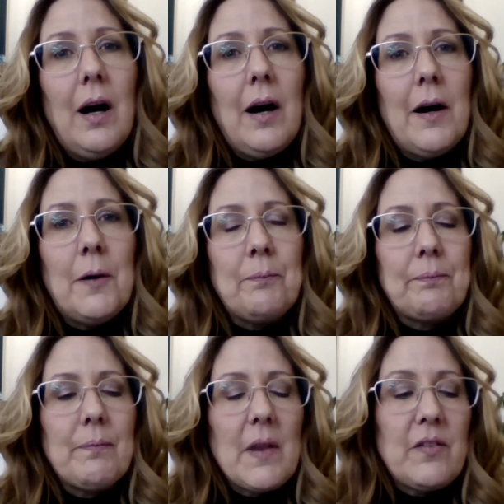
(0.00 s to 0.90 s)
Um,
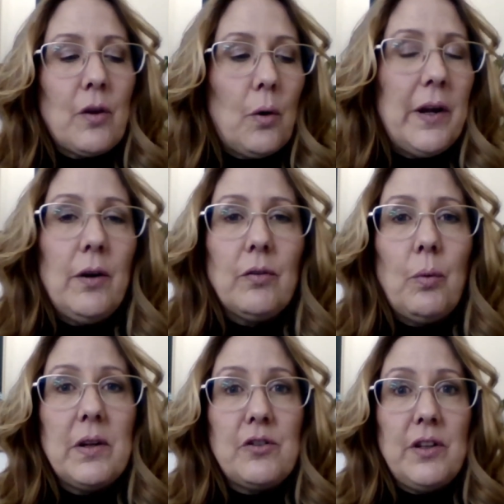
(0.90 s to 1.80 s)
so here's
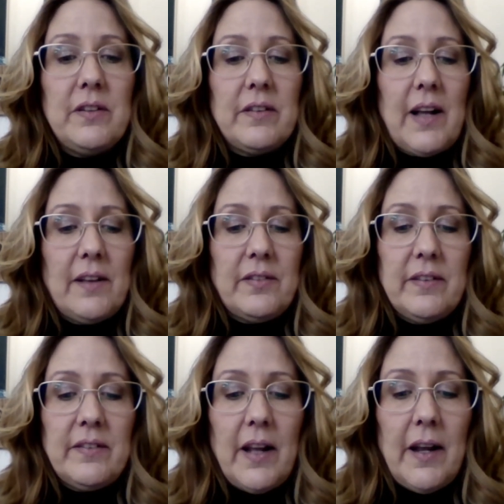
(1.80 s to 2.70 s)
what Jesus has to
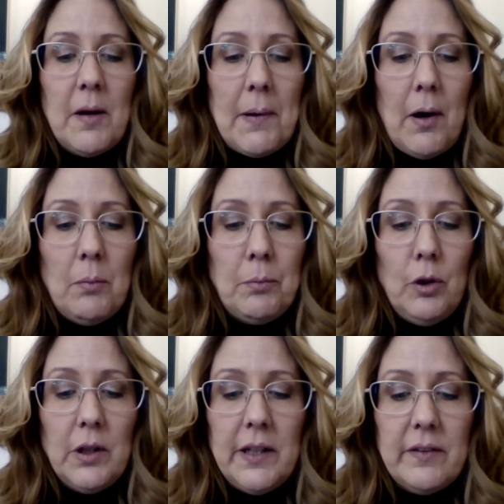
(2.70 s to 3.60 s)
say about
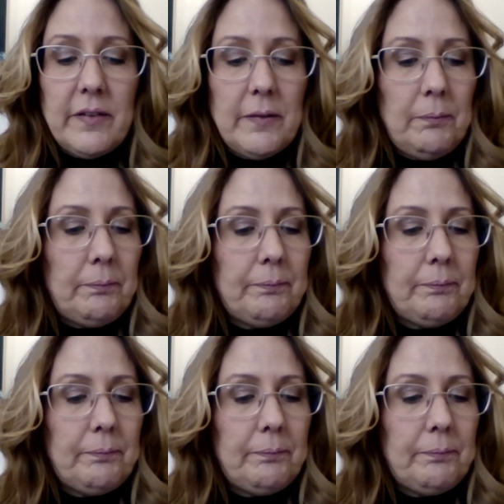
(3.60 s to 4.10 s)
bullies.